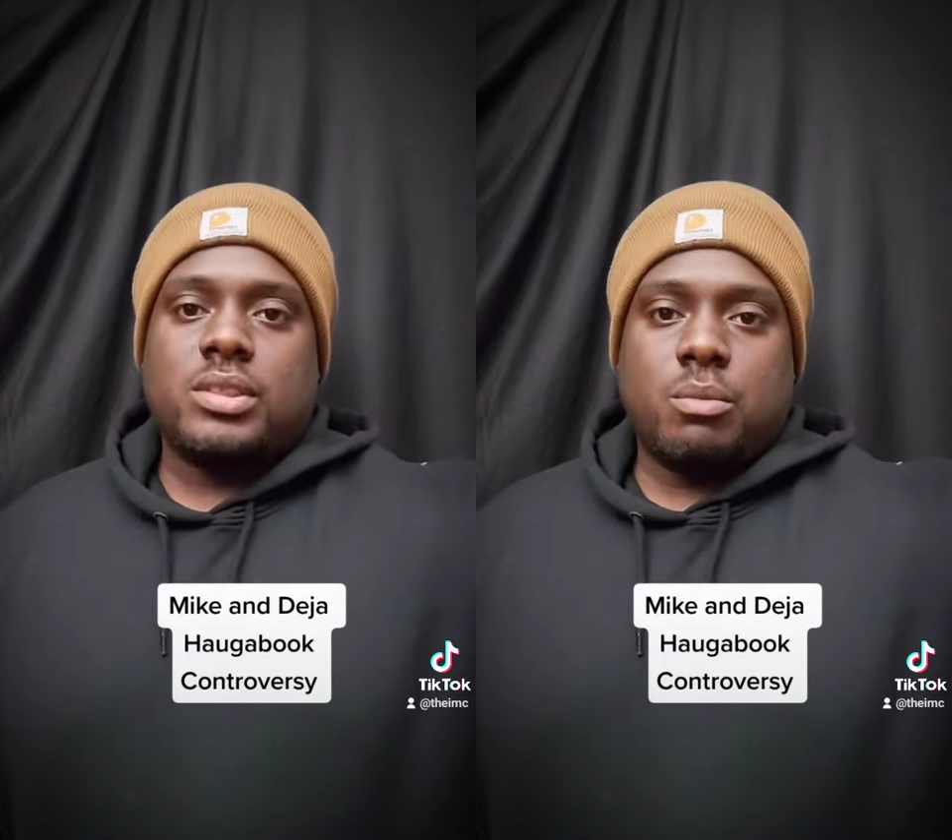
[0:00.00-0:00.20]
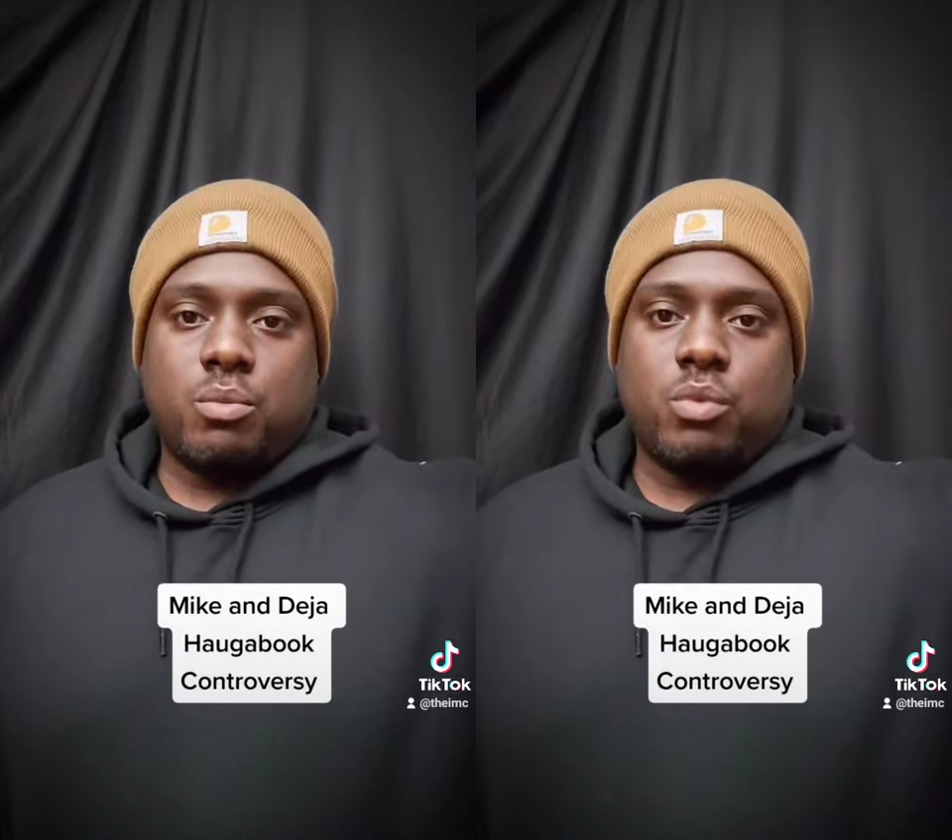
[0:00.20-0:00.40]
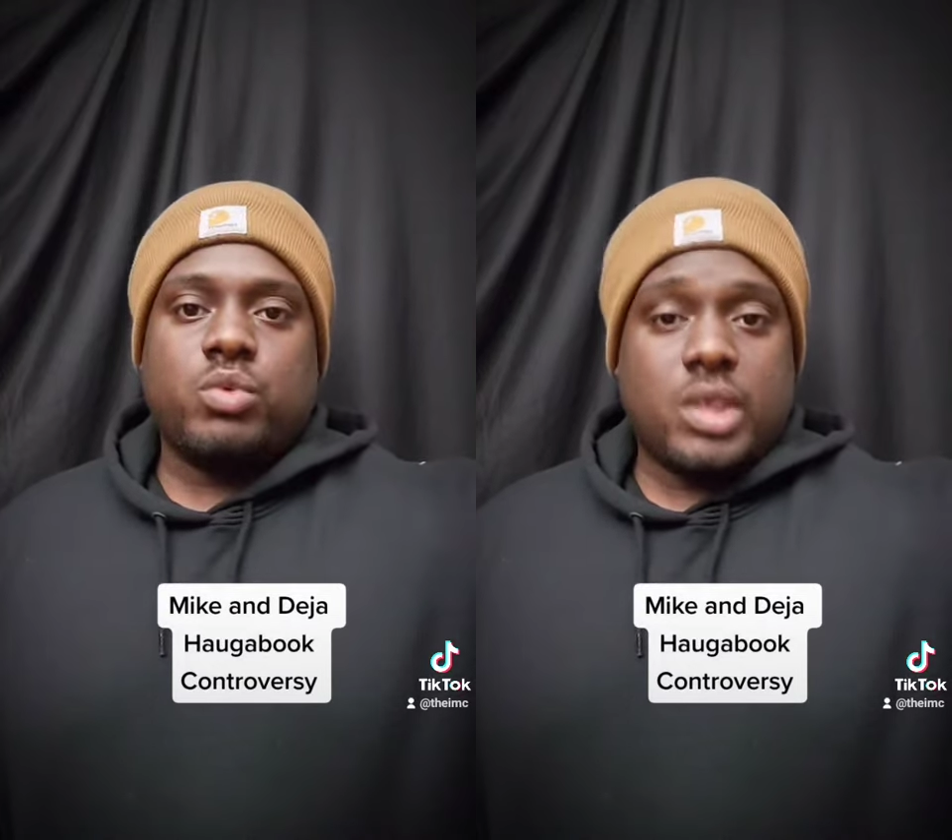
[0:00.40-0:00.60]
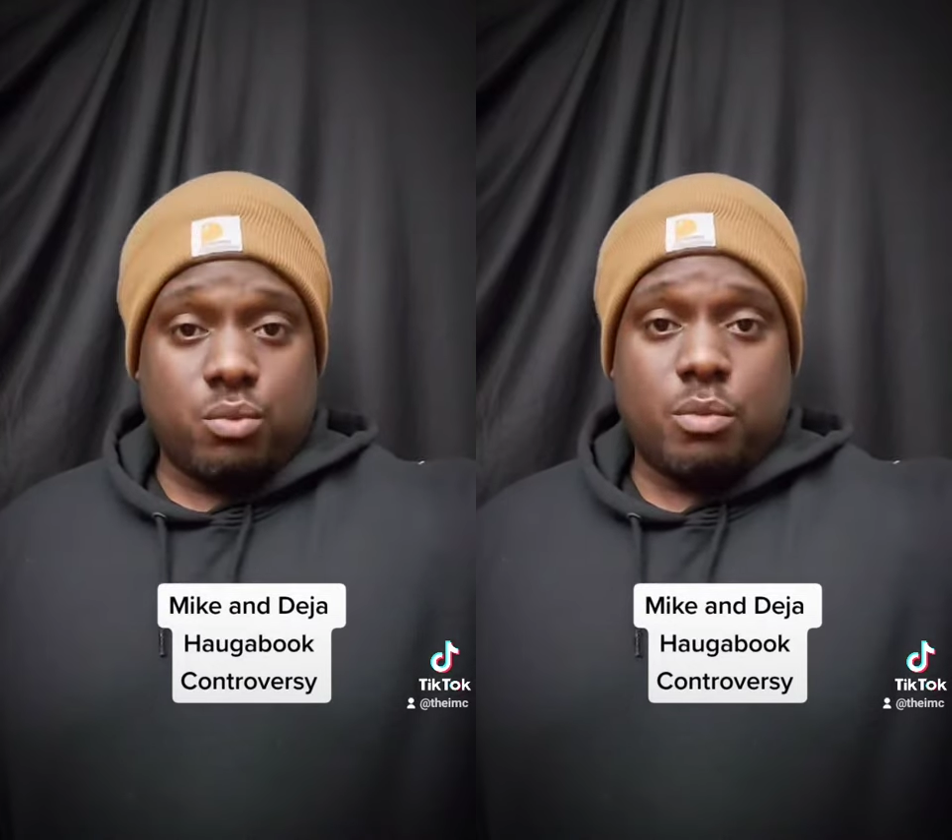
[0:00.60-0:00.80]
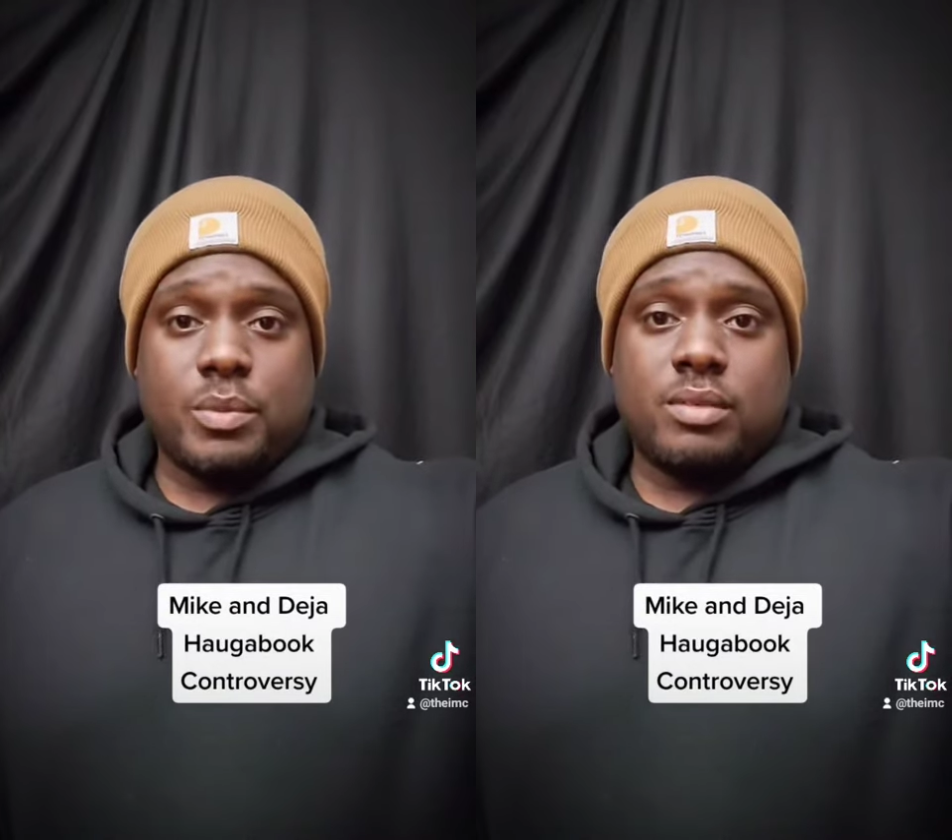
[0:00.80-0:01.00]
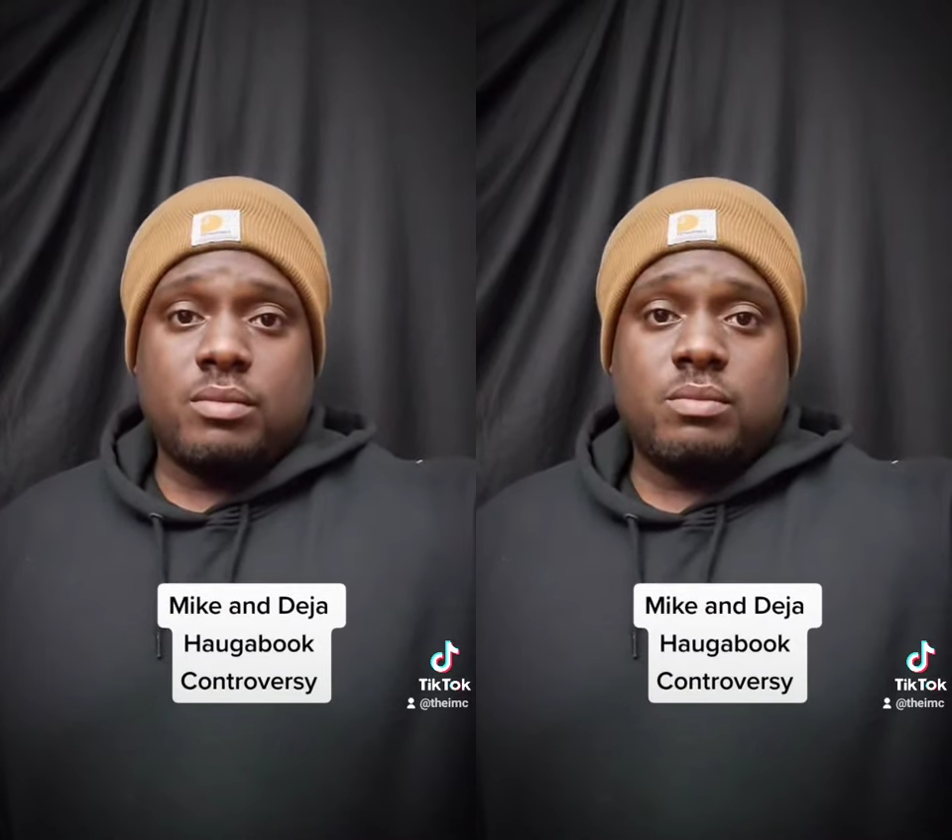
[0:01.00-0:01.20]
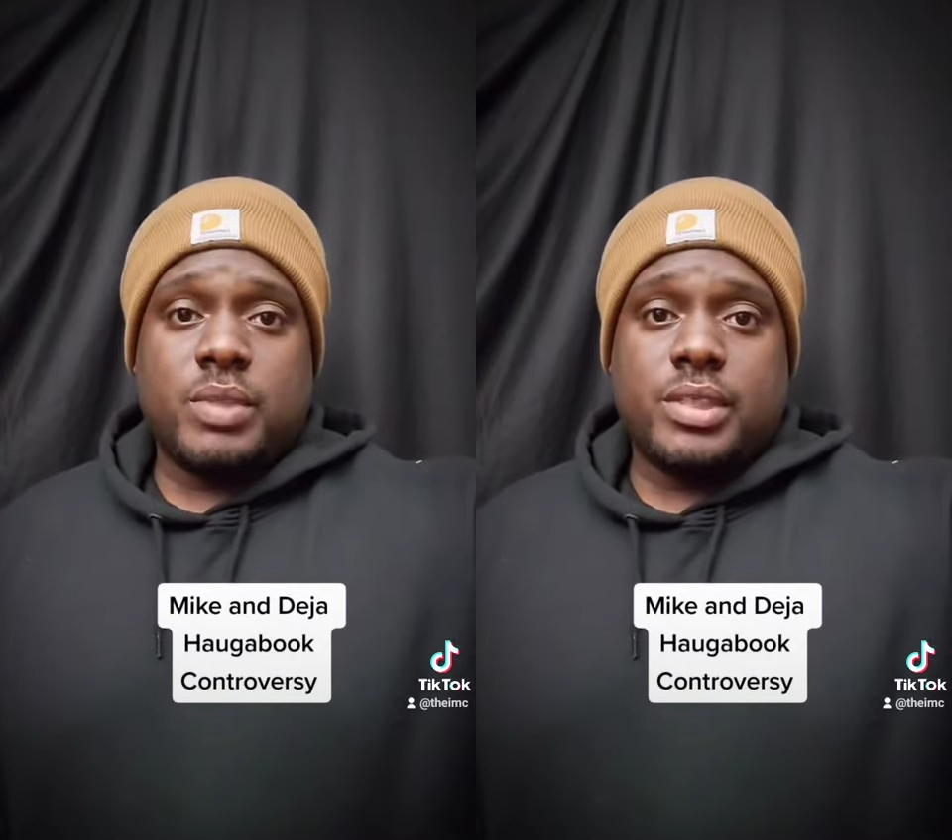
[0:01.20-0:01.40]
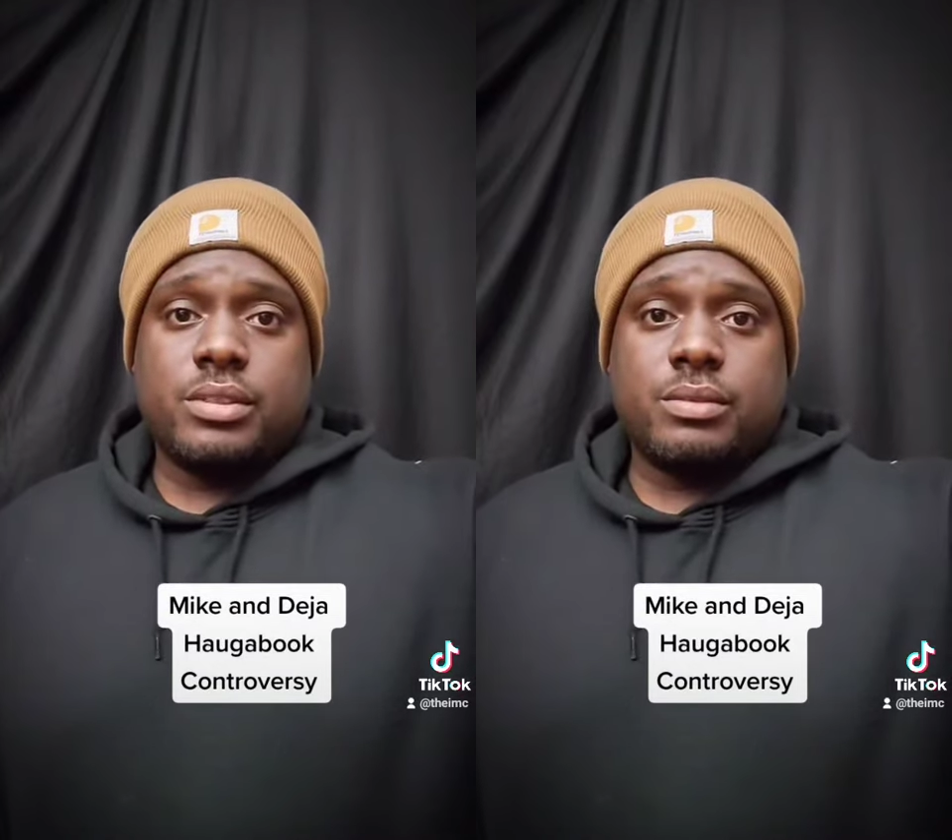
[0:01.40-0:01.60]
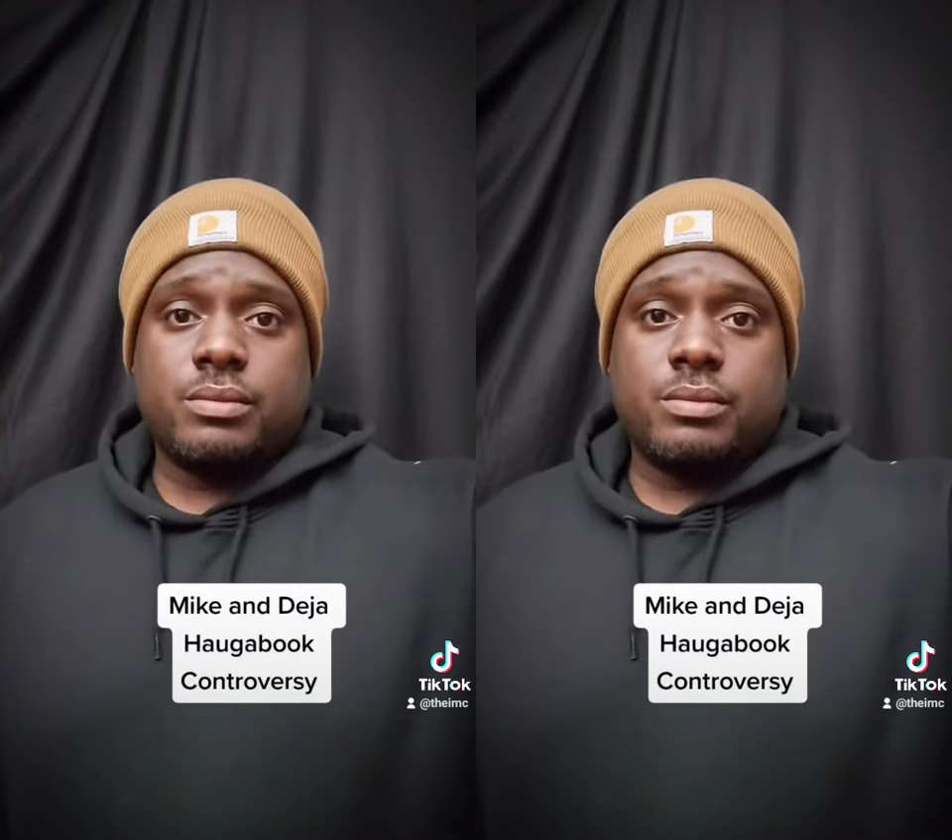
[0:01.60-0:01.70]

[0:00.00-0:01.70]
young woman. Peace.